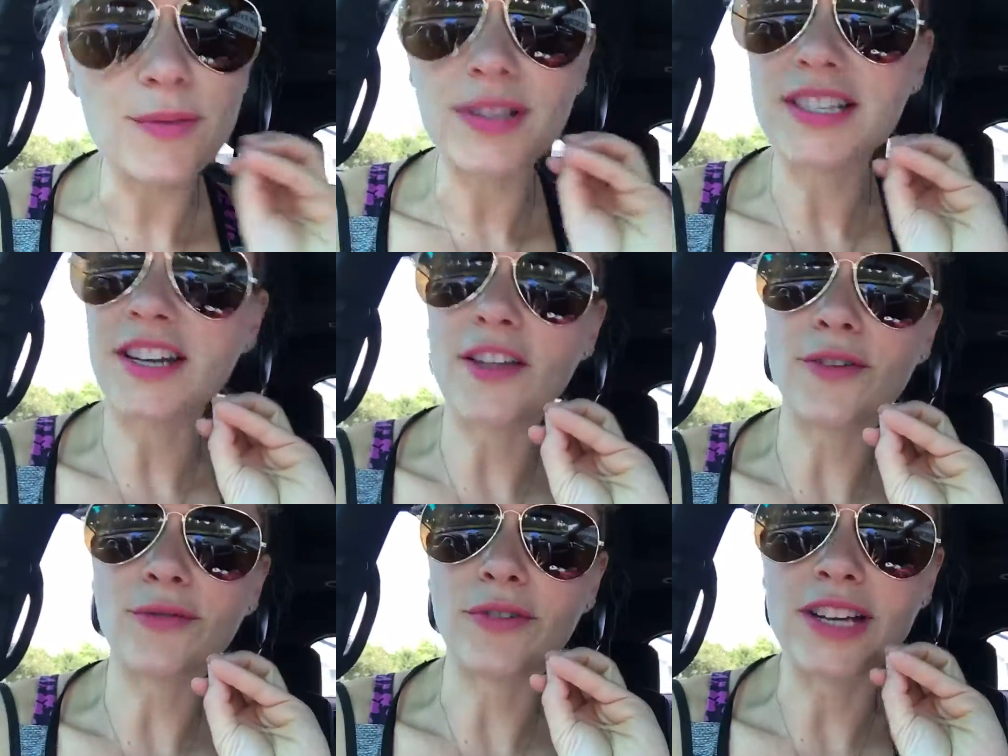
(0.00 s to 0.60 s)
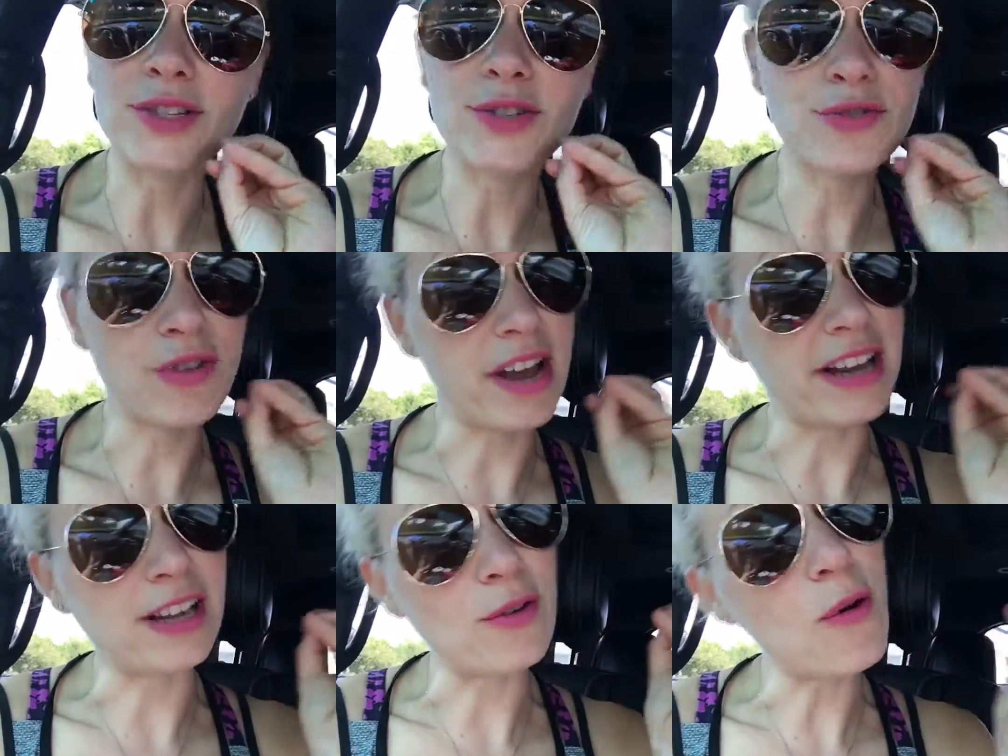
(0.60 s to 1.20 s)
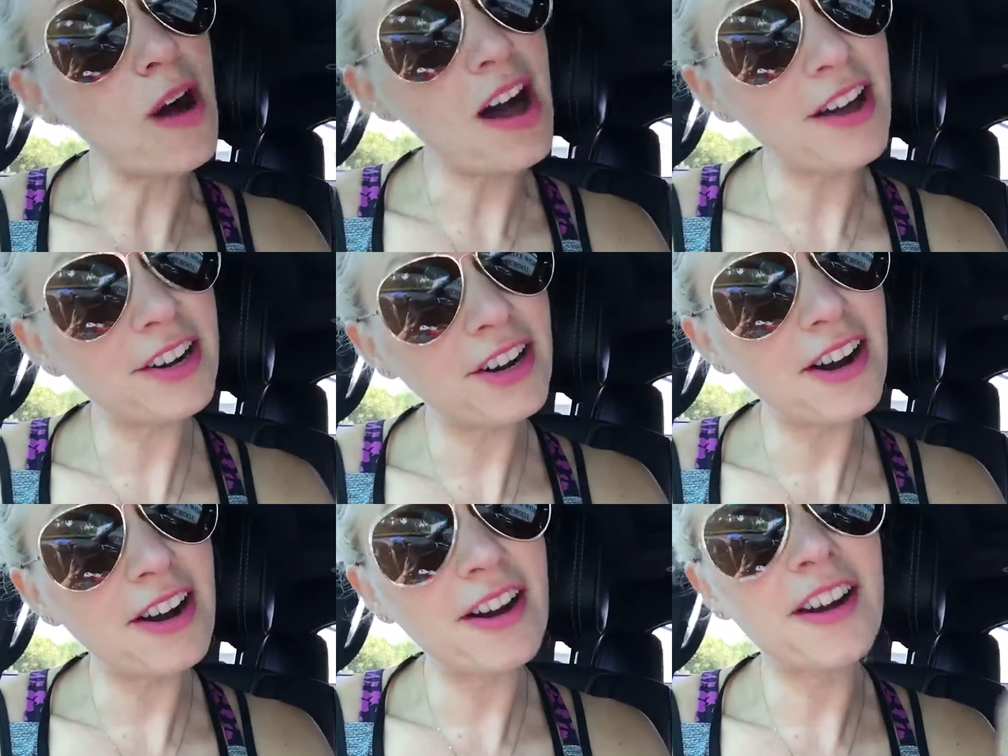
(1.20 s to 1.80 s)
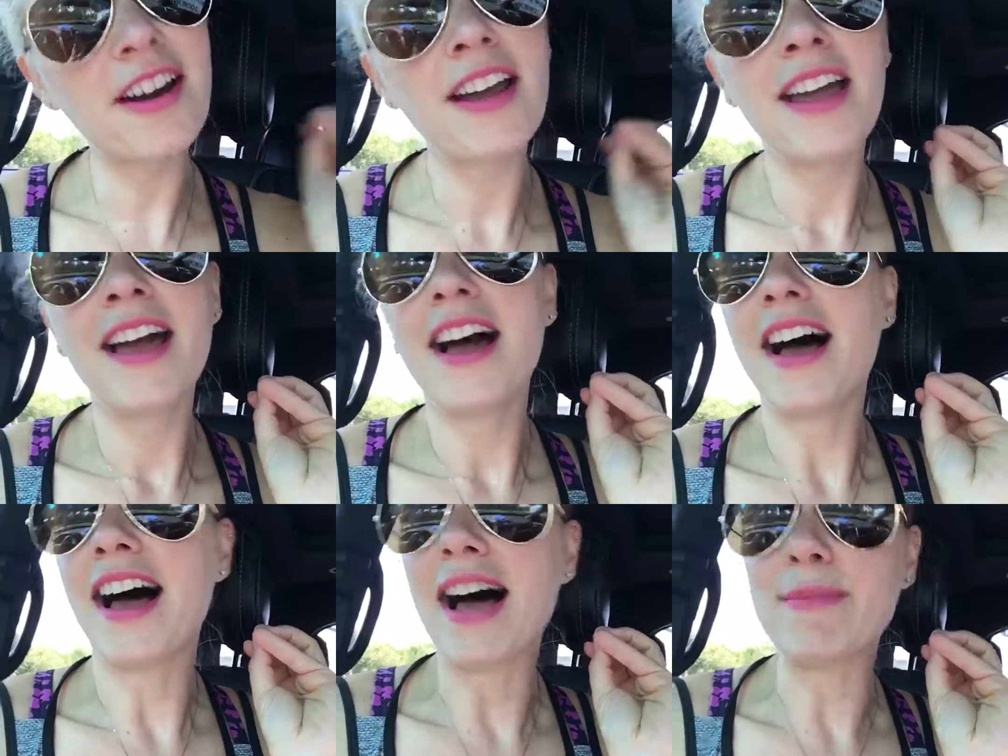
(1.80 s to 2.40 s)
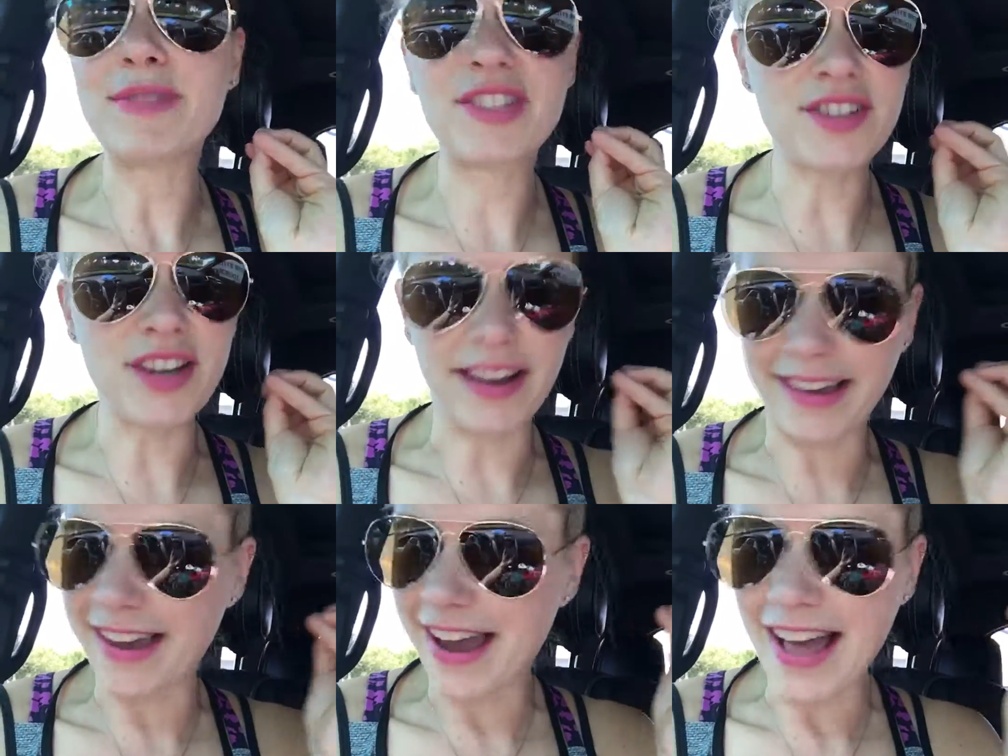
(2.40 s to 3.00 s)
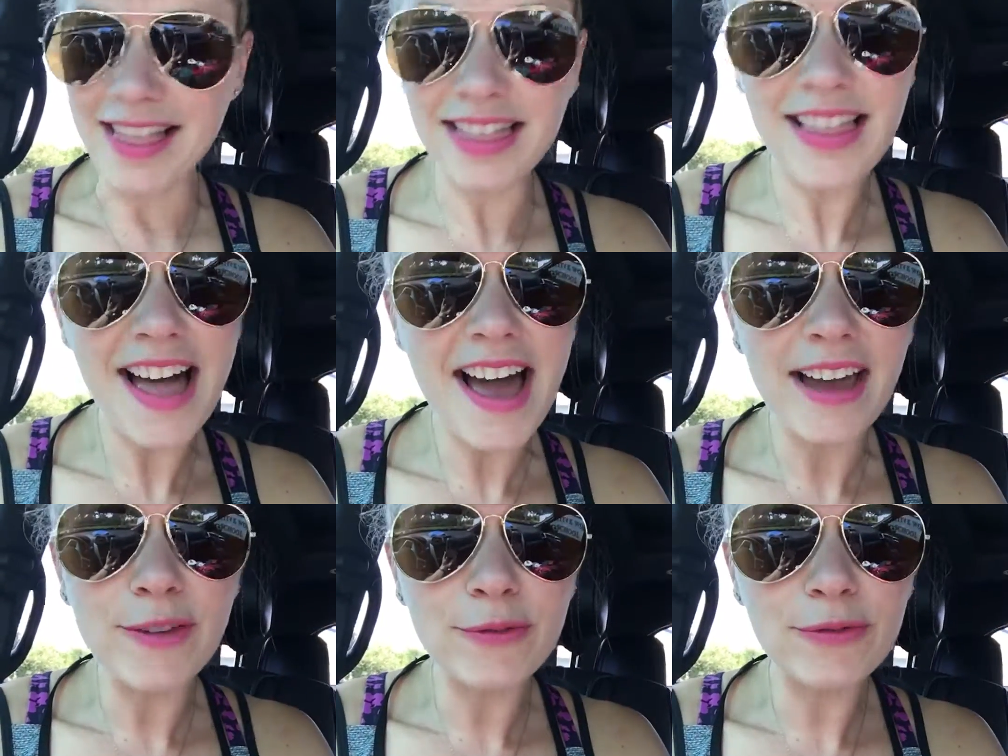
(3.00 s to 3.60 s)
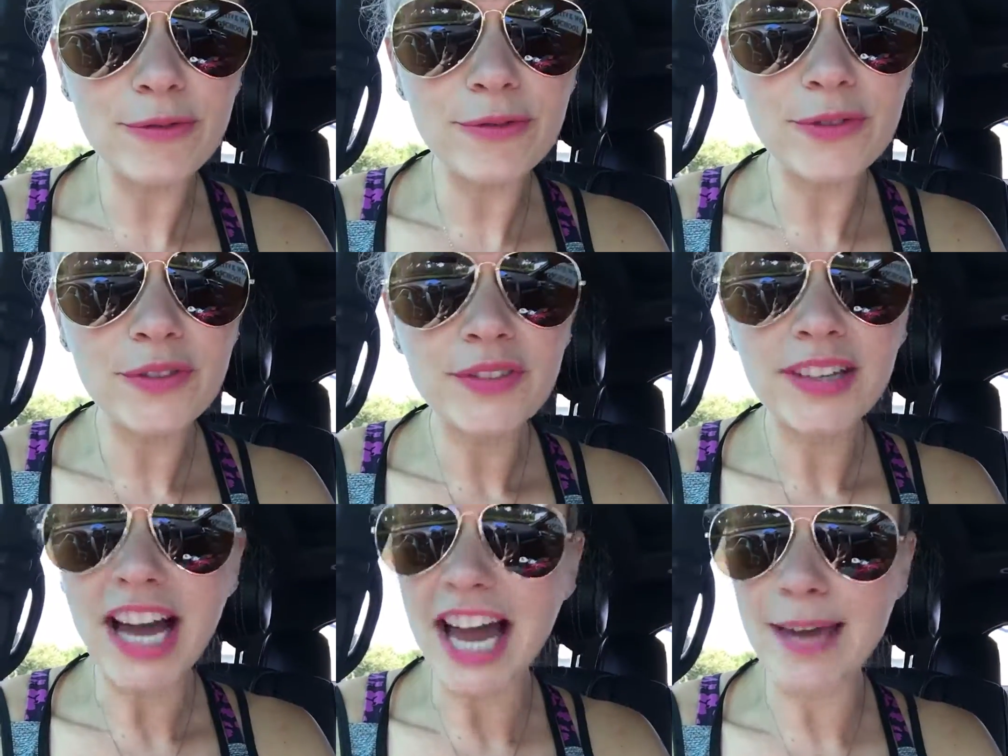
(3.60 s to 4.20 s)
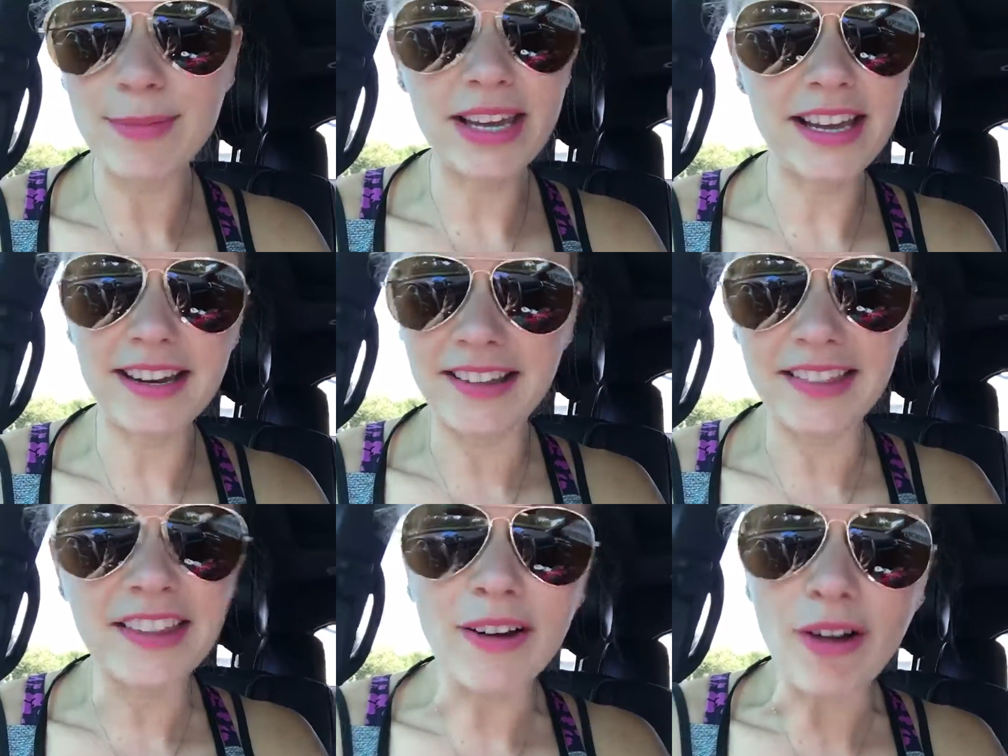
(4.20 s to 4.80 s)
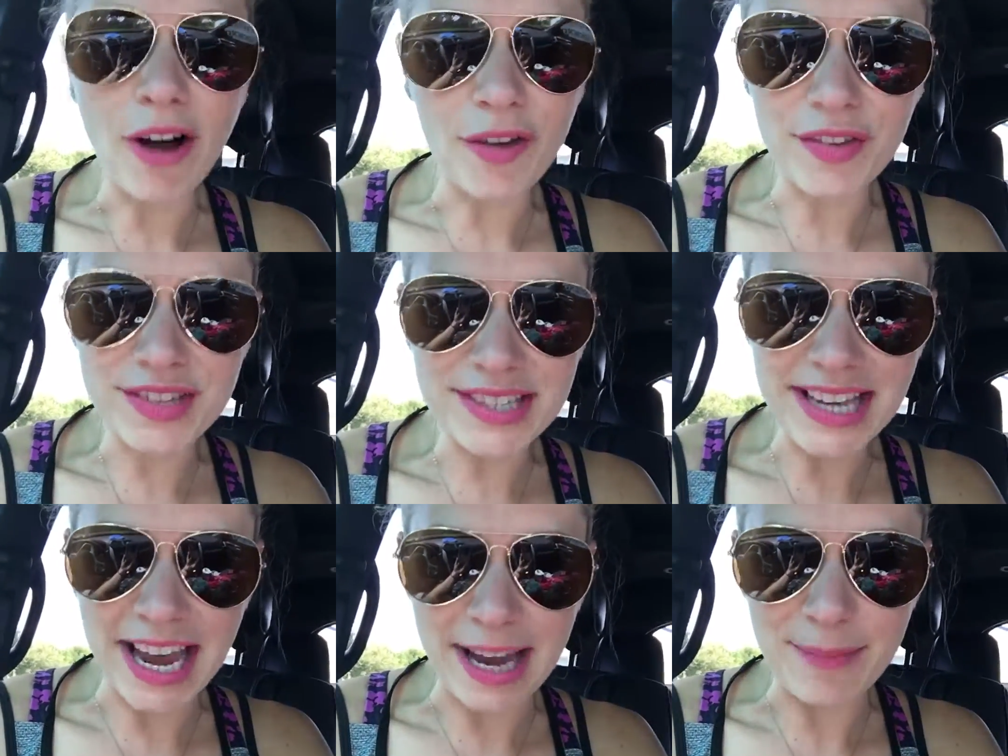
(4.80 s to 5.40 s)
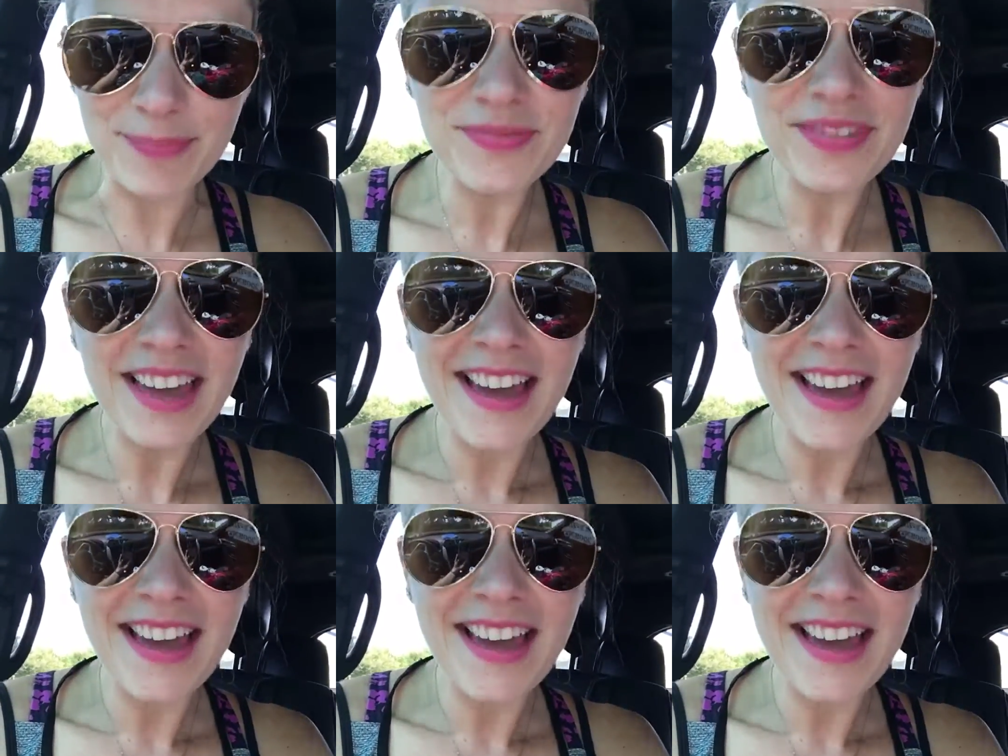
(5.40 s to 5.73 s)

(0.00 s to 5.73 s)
What's another phrase? Treading water, um, sucking at life. I mean, they're all the same.